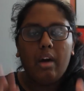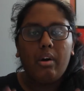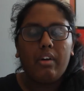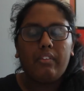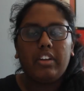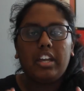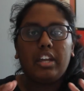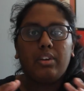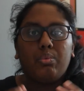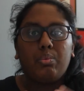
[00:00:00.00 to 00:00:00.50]

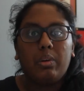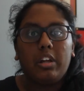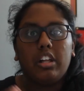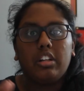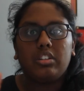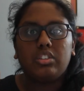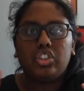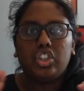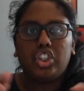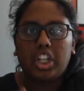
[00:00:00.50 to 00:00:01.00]
However, it
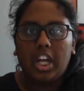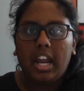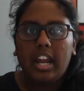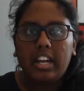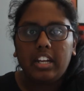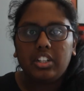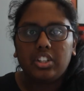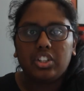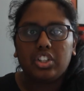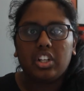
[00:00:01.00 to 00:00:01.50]
will
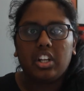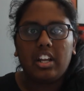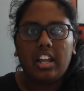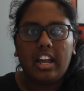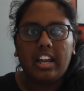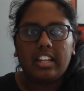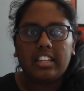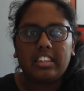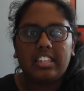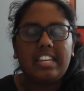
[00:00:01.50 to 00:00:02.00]
change,
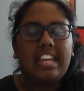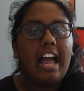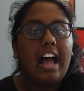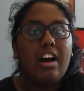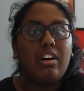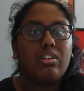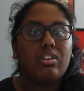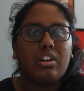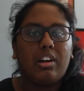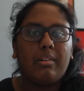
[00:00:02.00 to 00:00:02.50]
like, the
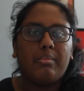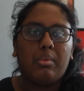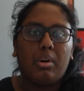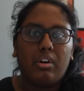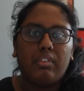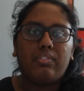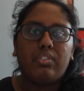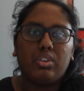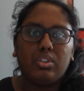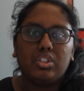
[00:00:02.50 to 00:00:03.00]
outcome
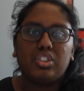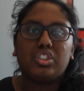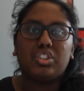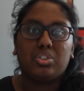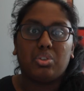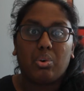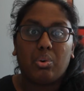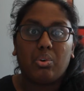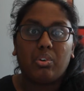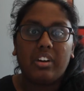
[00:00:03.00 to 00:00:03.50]
of your
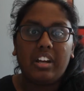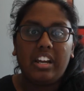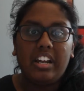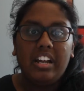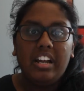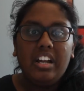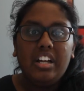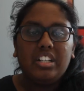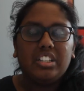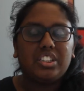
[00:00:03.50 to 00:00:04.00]
story.